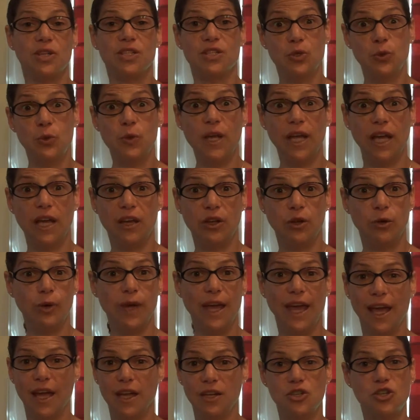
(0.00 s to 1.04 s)
unique. You
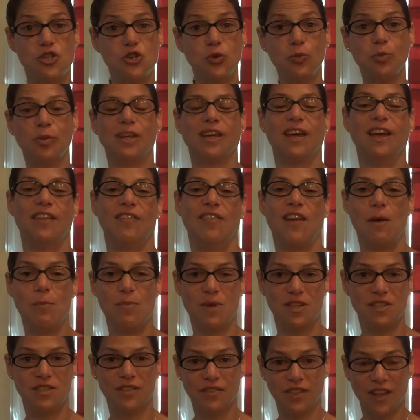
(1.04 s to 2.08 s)
can't duplicate that
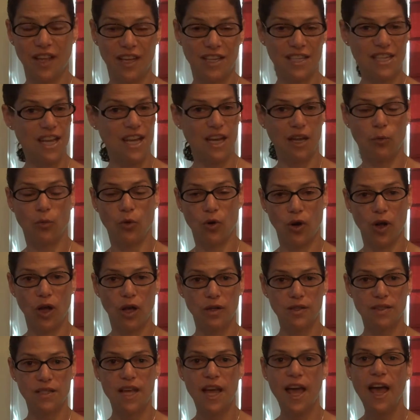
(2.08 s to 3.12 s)
piece of land anywhere
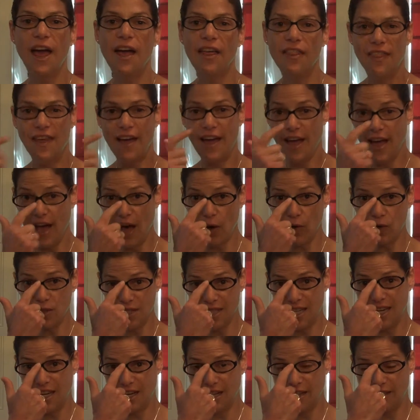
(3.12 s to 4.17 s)
else. The house
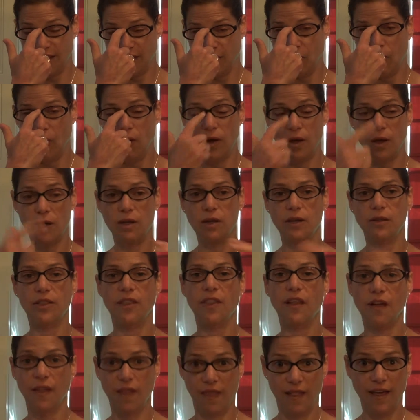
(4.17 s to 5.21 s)
and anything on
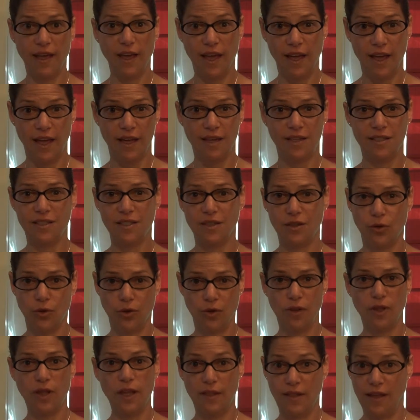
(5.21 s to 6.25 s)
the land,
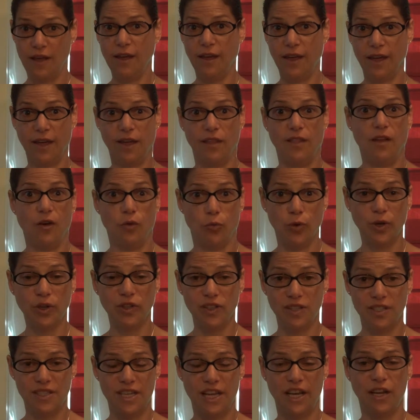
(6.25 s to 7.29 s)
aka the real
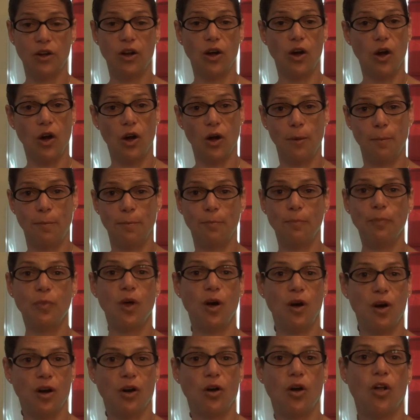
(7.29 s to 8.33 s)
estate,
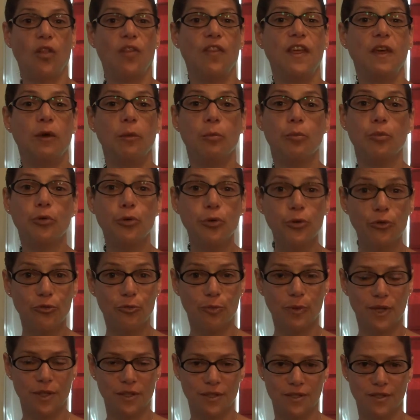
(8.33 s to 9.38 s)
are called the
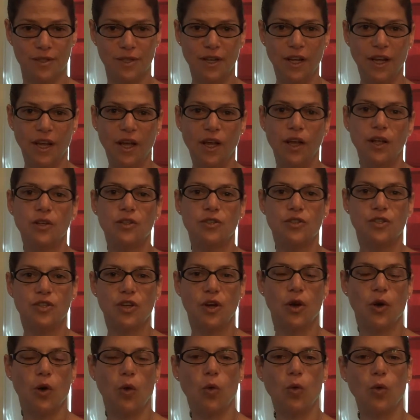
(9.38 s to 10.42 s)
improvements.
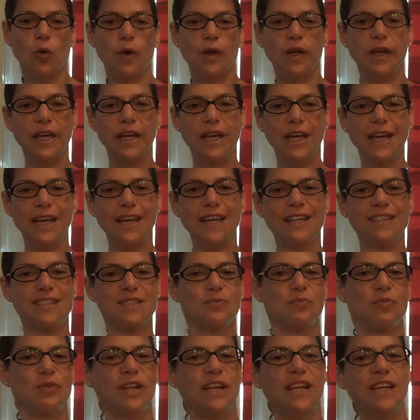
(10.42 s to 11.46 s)
So
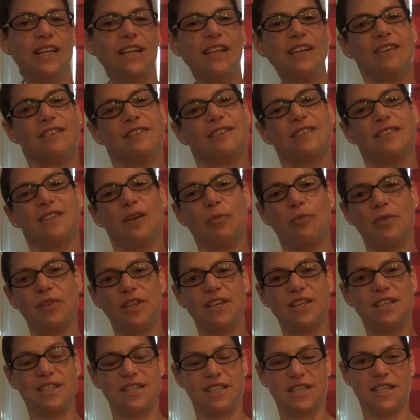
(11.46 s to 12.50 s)
explaining some of
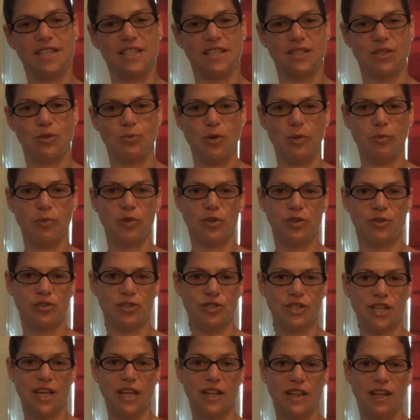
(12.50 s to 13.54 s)
these things so people
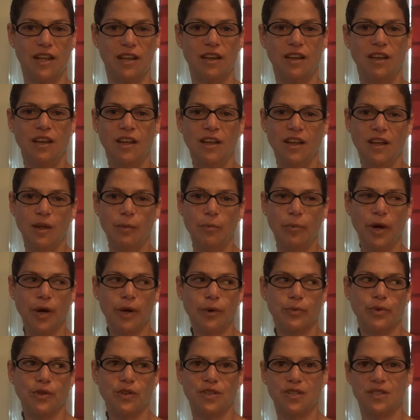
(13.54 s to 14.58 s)
understand that buying
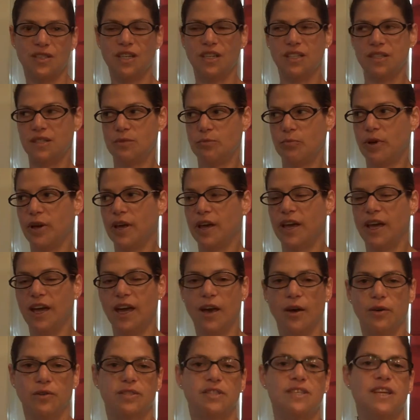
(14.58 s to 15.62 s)
real estate isn't buying a
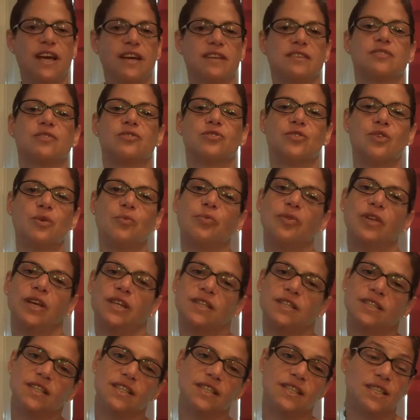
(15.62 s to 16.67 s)
house. Yes, there are some
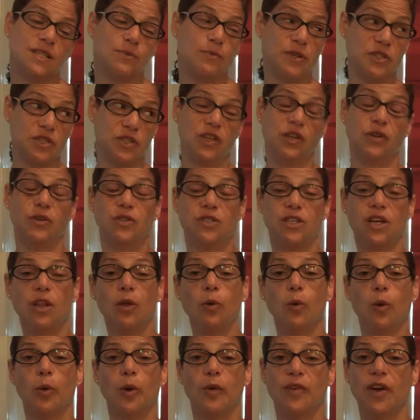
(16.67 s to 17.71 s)
places, especially here in
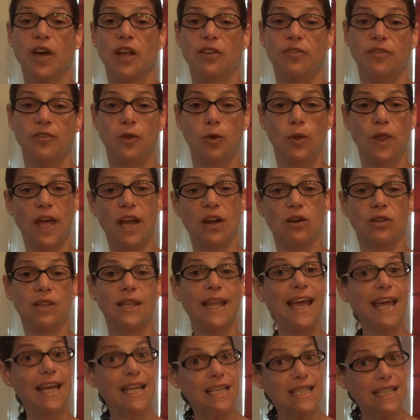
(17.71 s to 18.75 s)
Delaware, we've got a few that are
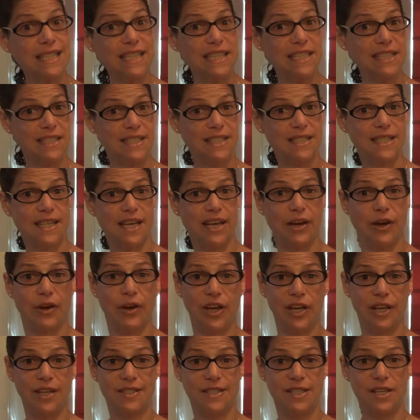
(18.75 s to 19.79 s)
land lease
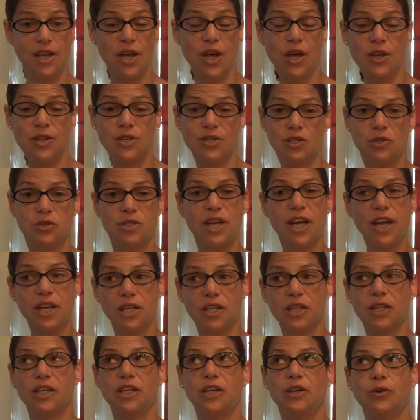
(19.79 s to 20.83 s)
areas. So
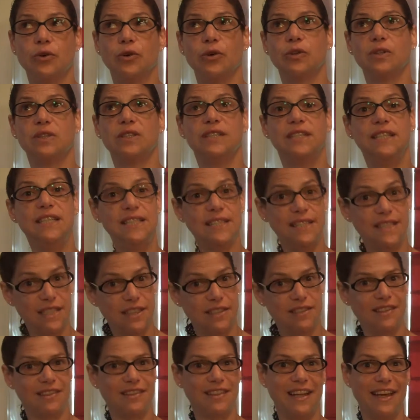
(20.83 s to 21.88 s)
technically you're leasing
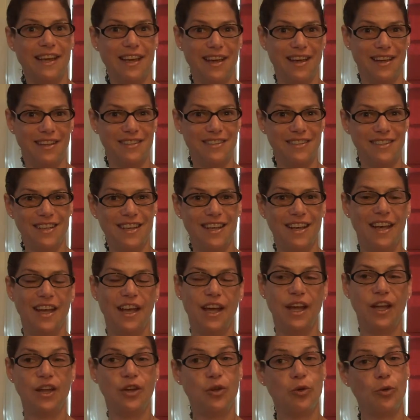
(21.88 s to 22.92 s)
the land
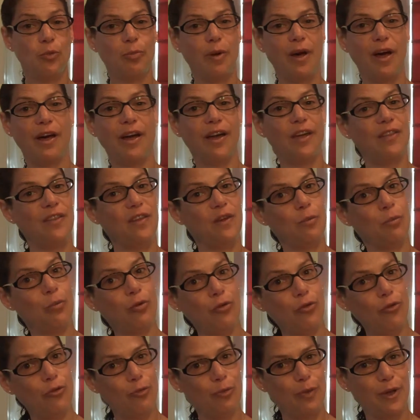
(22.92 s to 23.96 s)
and you're buying the
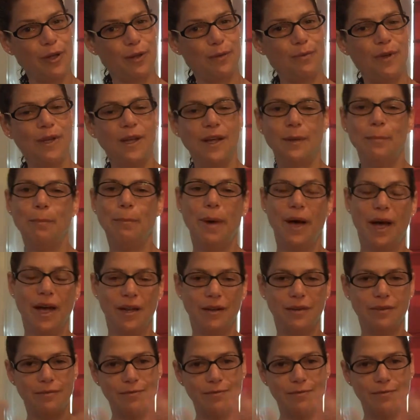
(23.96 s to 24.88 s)
improvement. But